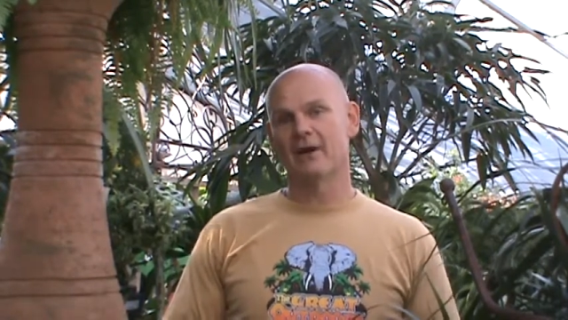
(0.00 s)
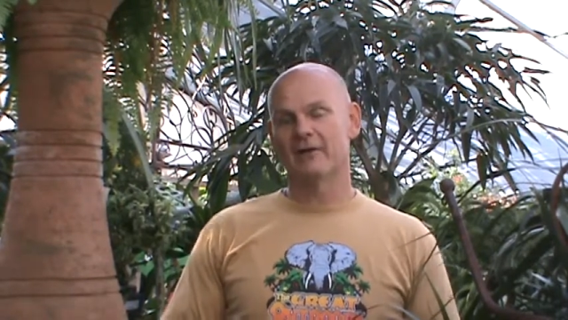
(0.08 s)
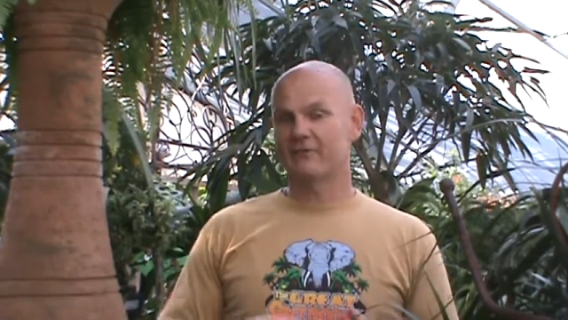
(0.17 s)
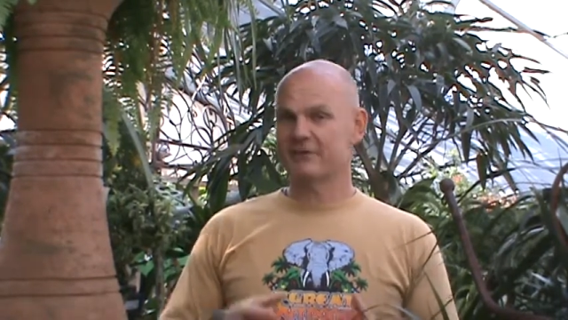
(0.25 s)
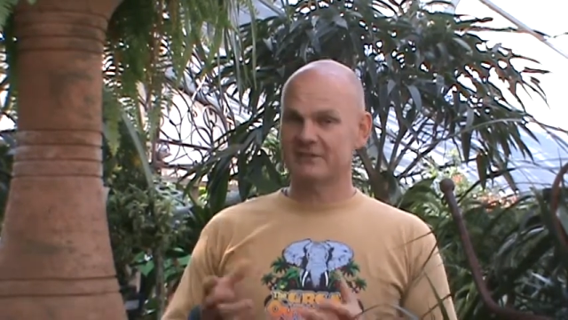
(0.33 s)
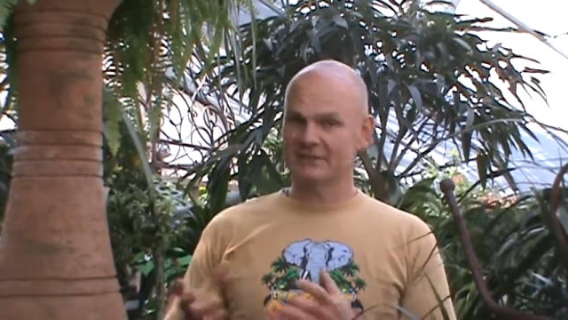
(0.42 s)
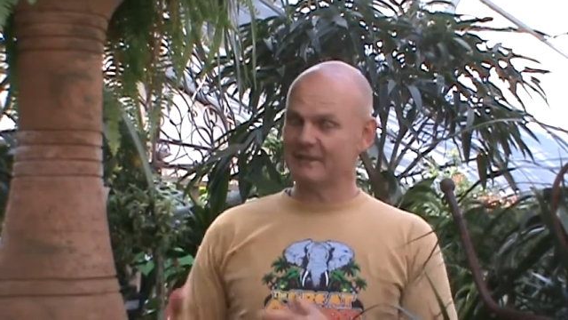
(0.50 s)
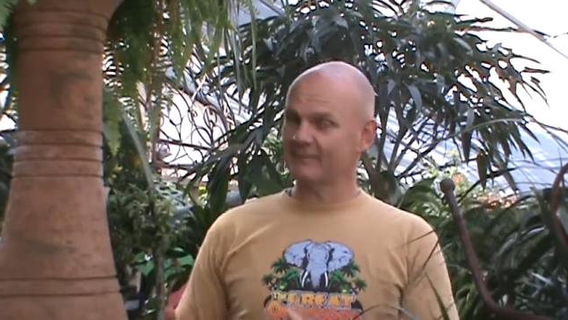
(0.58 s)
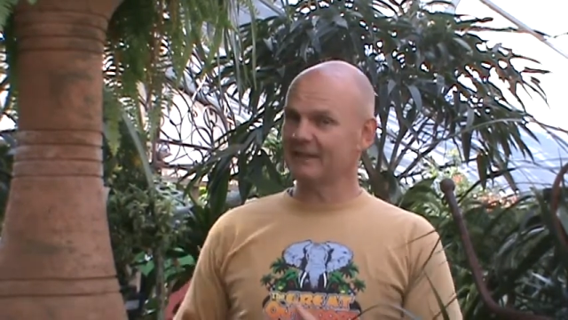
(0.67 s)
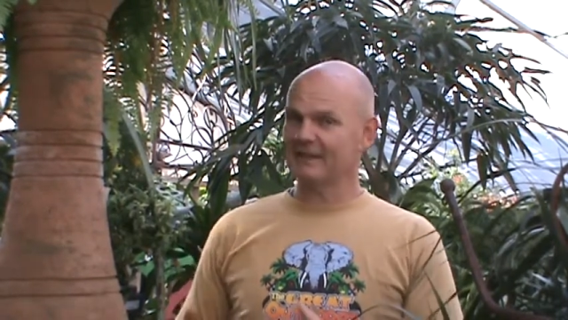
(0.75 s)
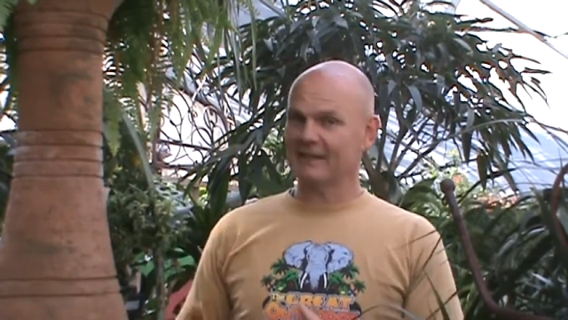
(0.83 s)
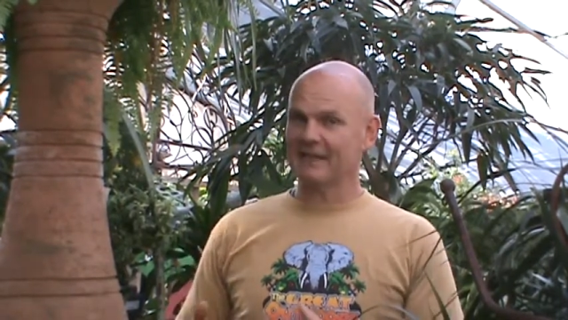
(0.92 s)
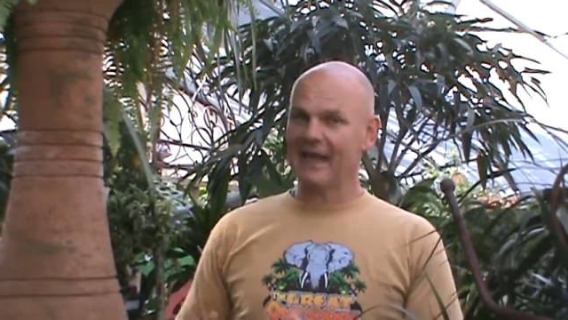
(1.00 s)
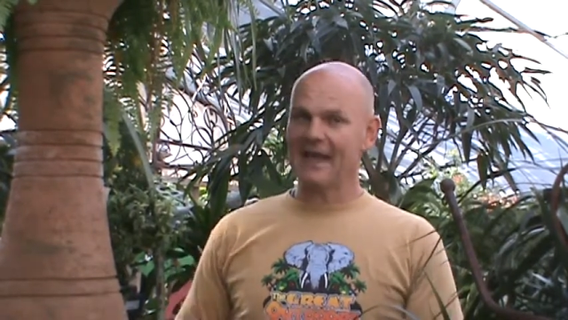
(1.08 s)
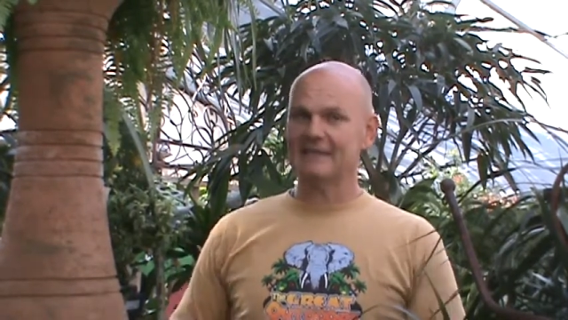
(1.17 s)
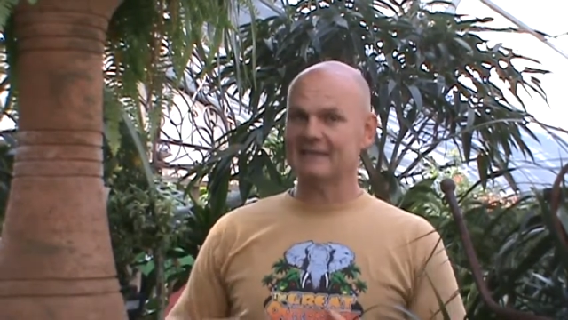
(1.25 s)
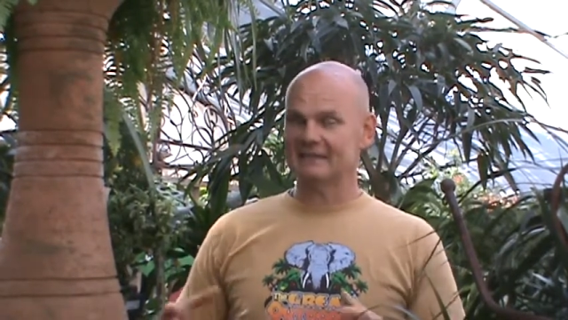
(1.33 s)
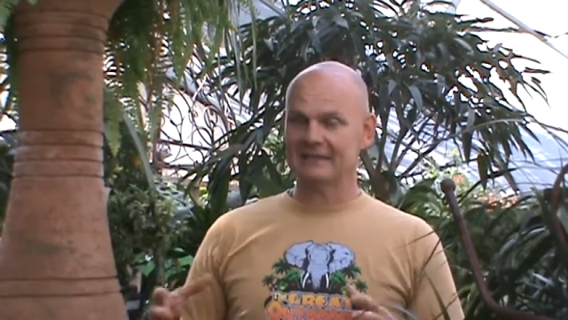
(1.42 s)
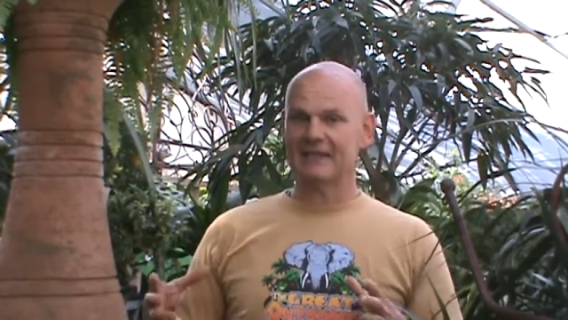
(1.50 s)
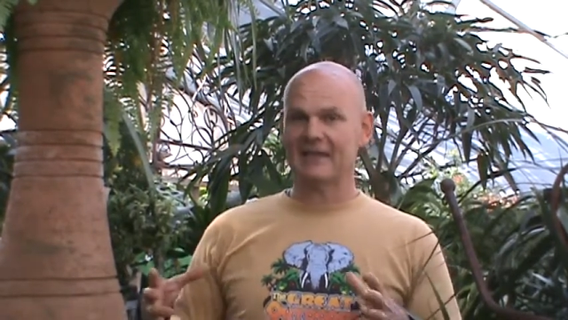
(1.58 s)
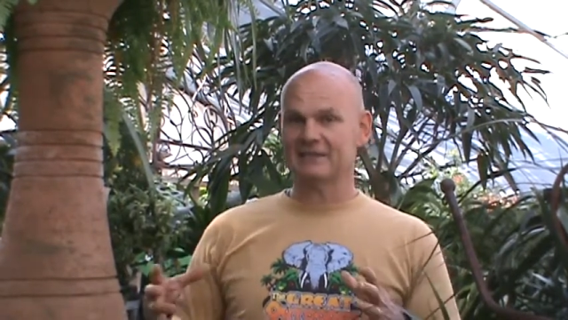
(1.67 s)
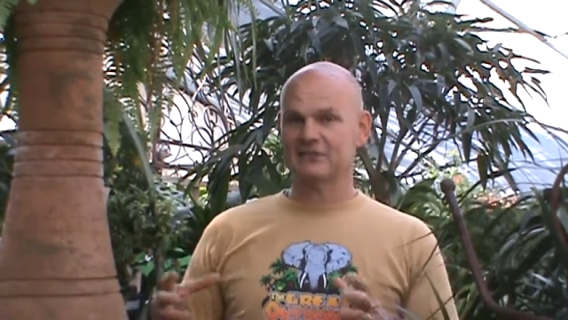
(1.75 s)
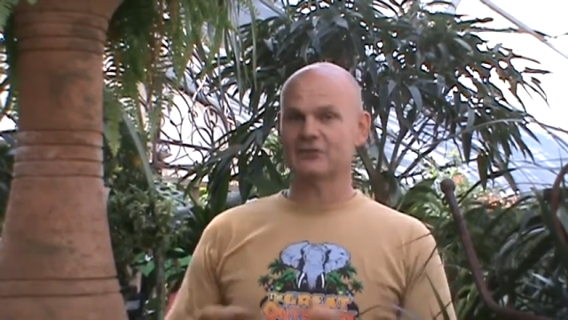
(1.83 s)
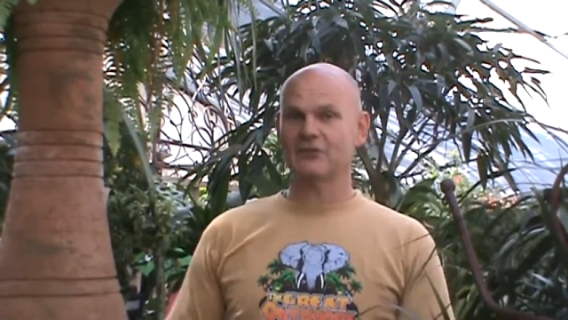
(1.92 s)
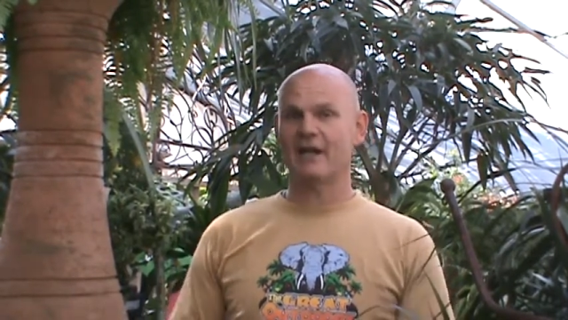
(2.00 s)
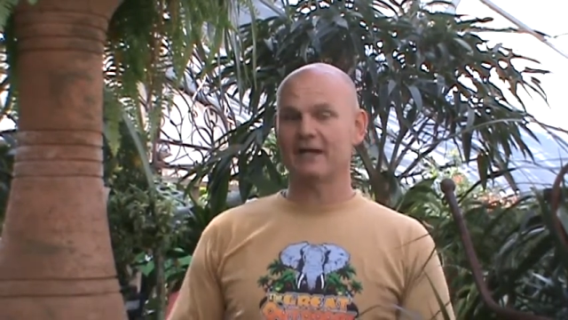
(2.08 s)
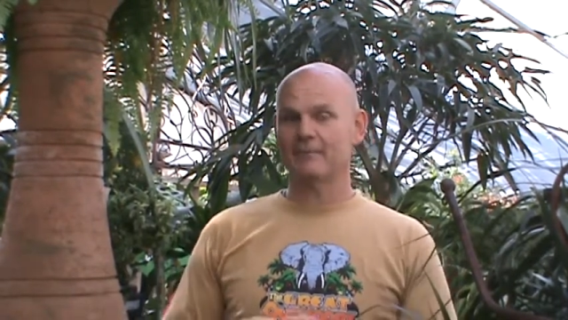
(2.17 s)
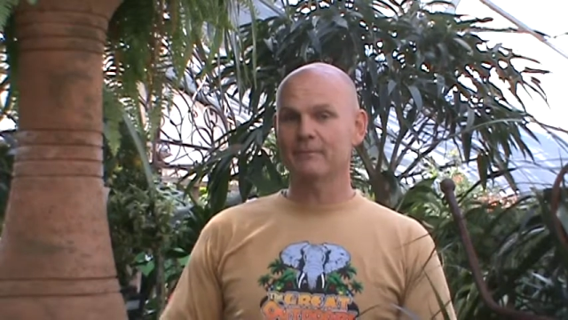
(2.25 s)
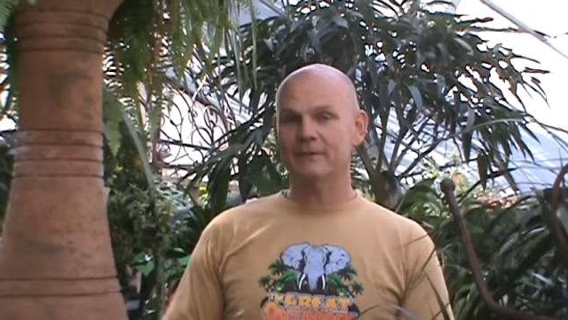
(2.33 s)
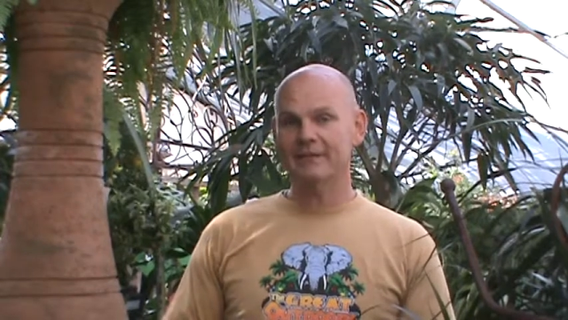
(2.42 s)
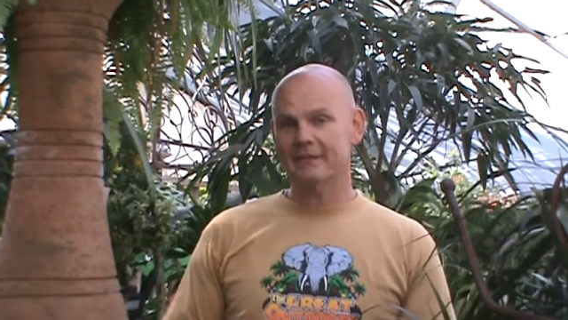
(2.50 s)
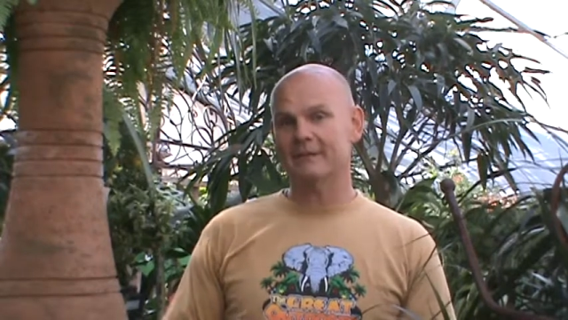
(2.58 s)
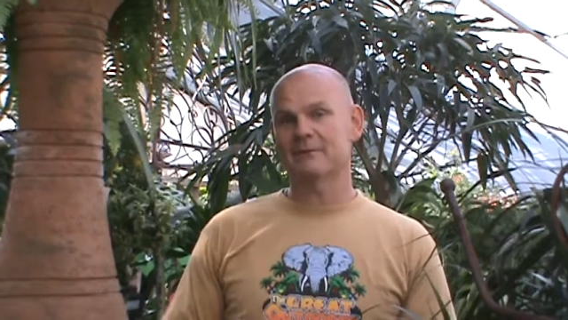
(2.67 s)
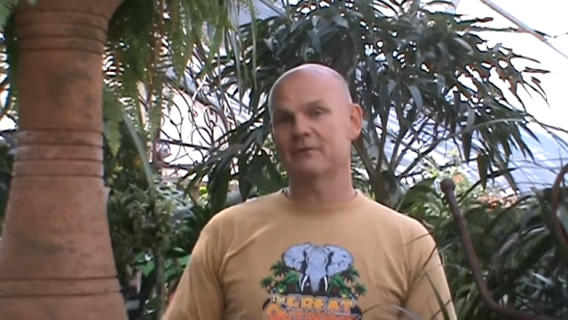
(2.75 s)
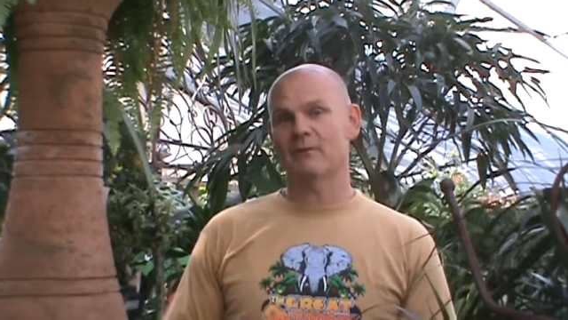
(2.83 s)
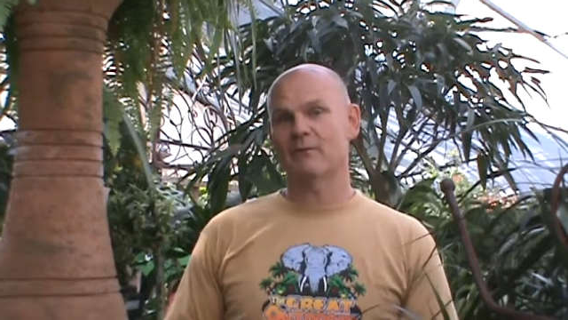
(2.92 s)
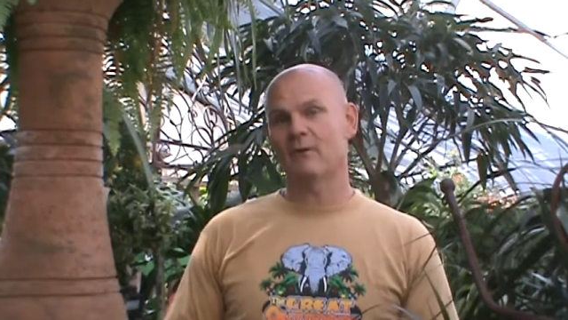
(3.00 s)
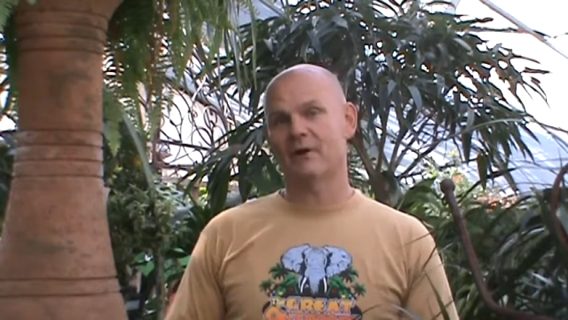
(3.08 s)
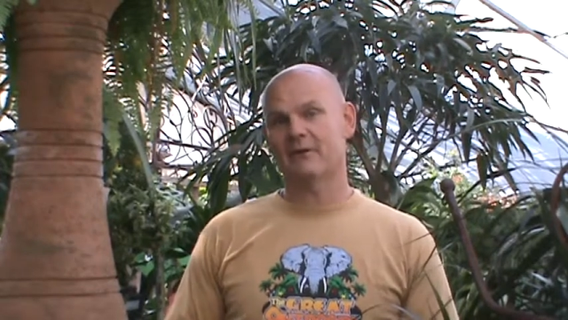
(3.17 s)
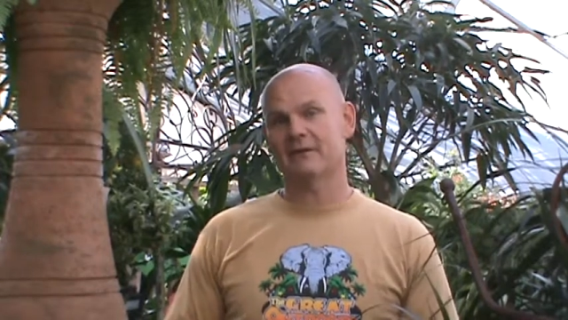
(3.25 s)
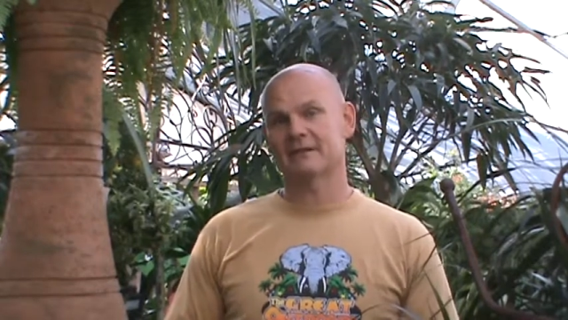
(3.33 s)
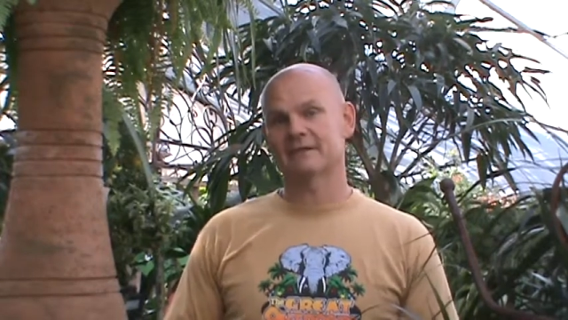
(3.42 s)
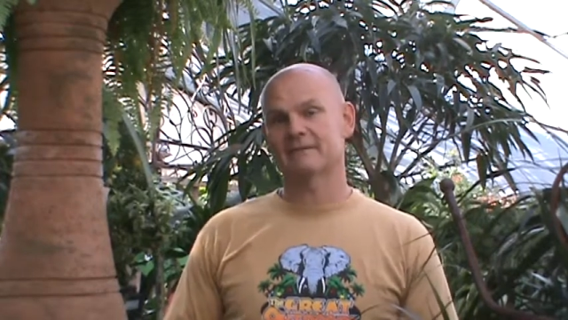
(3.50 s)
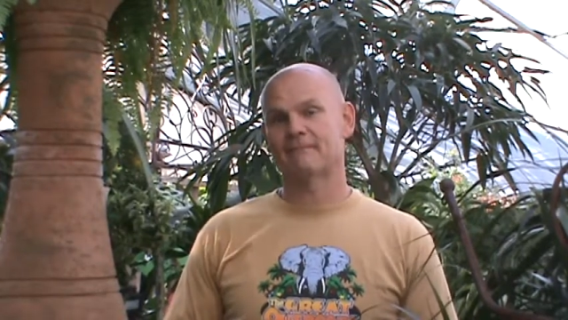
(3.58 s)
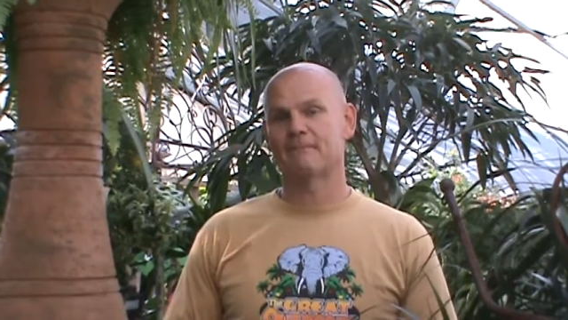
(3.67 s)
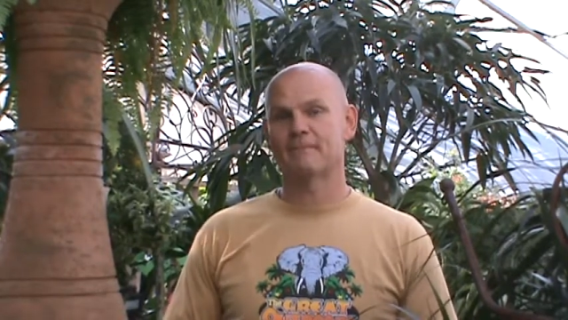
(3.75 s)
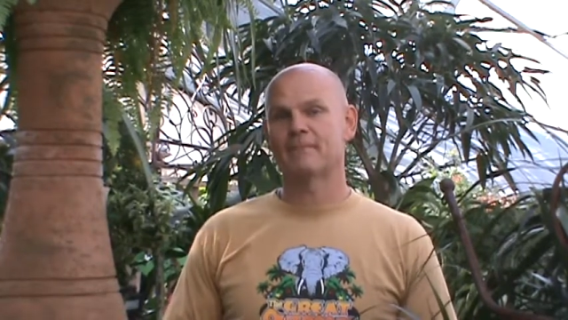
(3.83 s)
versus something like a cactus that like to dry completely between waters.